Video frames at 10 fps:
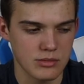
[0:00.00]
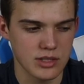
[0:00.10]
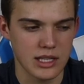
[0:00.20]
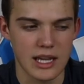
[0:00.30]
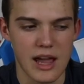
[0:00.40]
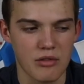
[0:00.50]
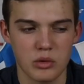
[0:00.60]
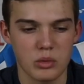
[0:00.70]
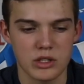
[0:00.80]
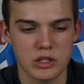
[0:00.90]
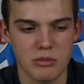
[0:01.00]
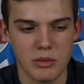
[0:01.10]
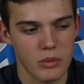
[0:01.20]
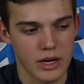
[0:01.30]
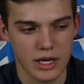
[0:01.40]
like everyone should be
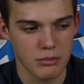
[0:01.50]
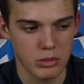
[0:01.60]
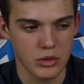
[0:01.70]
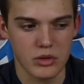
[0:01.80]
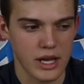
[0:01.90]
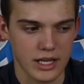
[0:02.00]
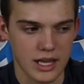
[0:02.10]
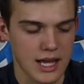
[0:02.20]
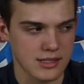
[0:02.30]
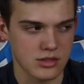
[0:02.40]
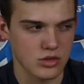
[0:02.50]
wearing blue light glasses